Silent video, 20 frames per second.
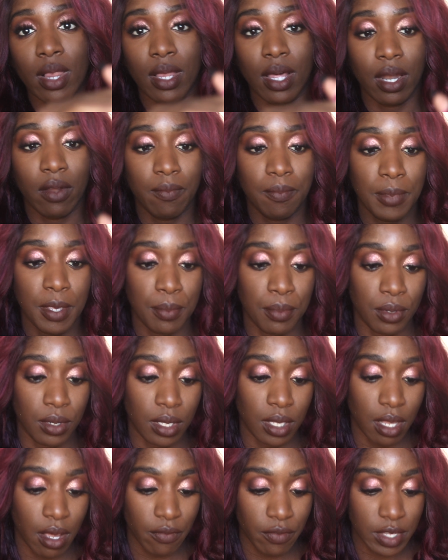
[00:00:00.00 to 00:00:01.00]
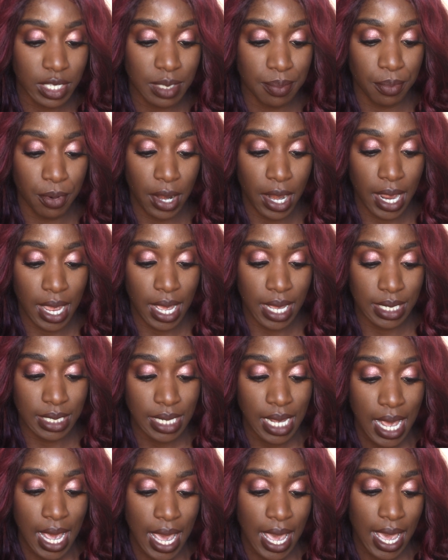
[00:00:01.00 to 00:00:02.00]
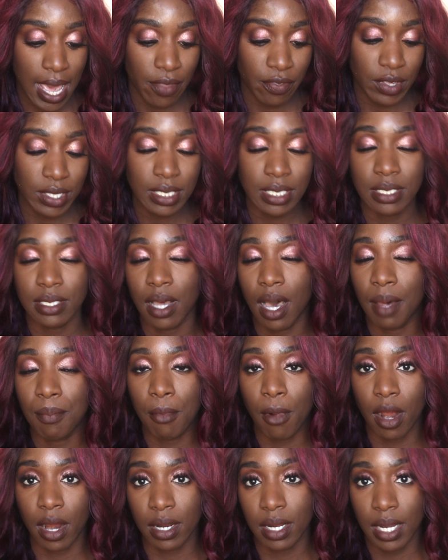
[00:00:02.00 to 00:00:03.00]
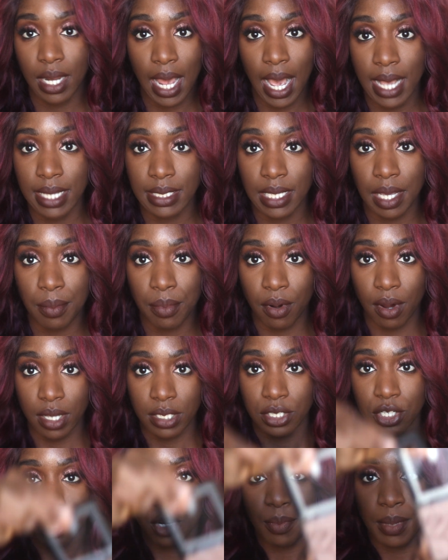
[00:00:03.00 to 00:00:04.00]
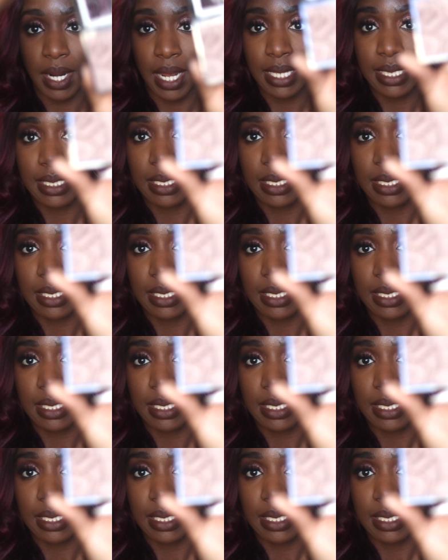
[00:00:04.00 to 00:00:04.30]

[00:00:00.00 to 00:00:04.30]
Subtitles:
A lot of people love this brand, and this is not marketed as a bronzer, but I